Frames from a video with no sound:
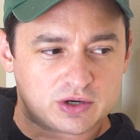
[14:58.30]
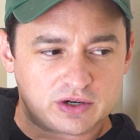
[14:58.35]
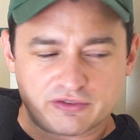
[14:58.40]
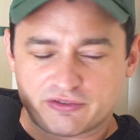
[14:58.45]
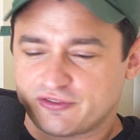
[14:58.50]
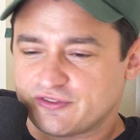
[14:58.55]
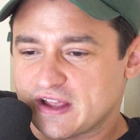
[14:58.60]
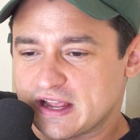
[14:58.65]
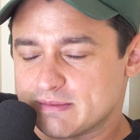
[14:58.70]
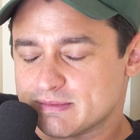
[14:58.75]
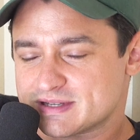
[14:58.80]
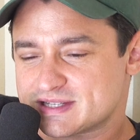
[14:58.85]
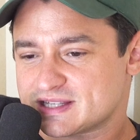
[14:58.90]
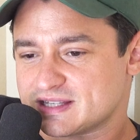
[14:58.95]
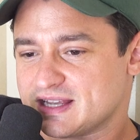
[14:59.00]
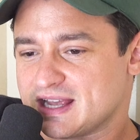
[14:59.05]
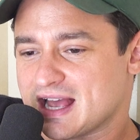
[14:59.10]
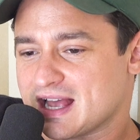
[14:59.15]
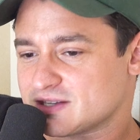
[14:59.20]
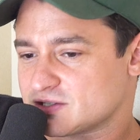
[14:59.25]
sort of
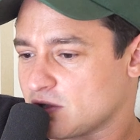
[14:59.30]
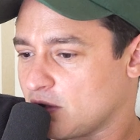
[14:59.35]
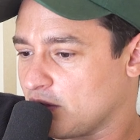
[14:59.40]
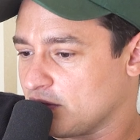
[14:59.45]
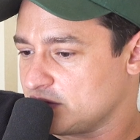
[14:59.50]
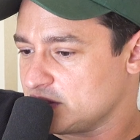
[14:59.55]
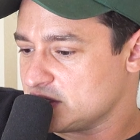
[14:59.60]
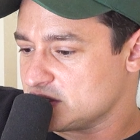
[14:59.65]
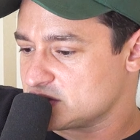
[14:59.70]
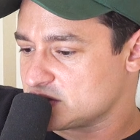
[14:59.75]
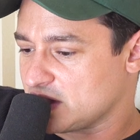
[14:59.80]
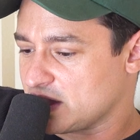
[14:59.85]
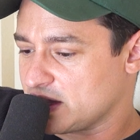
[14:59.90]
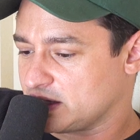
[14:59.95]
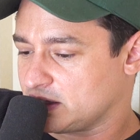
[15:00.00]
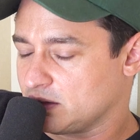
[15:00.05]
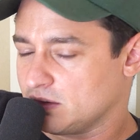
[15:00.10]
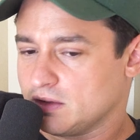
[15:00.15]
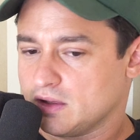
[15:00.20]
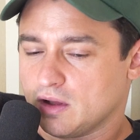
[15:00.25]
famously has all these
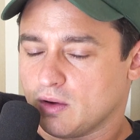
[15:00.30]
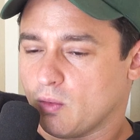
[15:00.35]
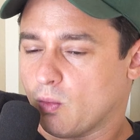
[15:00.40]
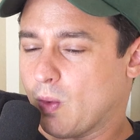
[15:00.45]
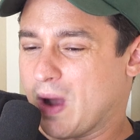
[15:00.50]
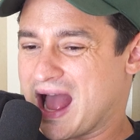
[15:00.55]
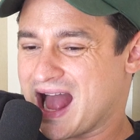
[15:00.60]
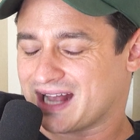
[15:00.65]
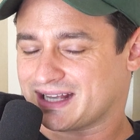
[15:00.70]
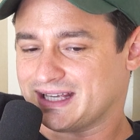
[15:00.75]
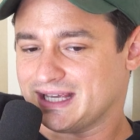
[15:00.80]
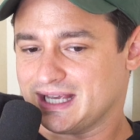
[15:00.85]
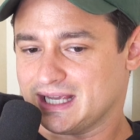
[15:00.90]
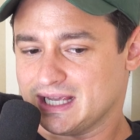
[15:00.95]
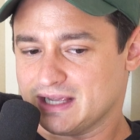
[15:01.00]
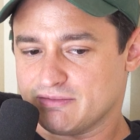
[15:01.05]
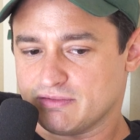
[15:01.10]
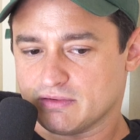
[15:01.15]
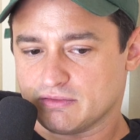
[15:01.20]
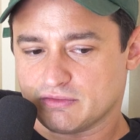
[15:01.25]
like
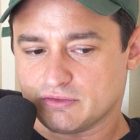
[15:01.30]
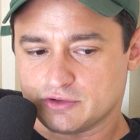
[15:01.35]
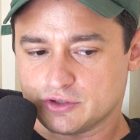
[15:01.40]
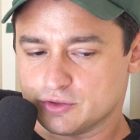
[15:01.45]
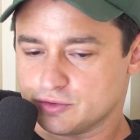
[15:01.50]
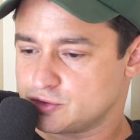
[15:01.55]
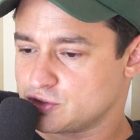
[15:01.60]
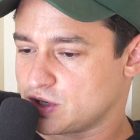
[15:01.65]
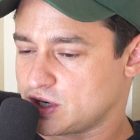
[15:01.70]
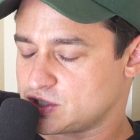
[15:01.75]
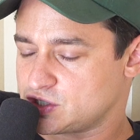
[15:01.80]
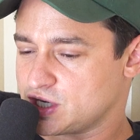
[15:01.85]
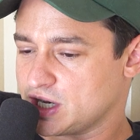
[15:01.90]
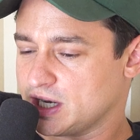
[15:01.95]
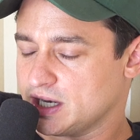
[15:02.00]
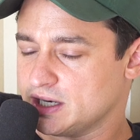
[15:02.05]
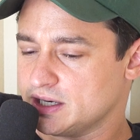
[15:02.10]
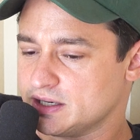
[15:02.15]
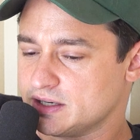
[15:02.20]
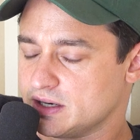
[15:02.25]
wacky
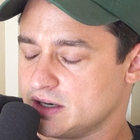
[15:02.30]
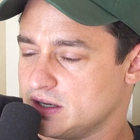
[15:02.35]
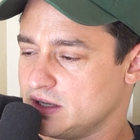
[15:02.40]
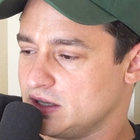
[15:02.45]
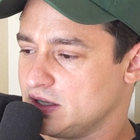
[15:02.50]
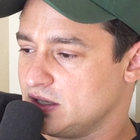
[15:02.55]
nutrition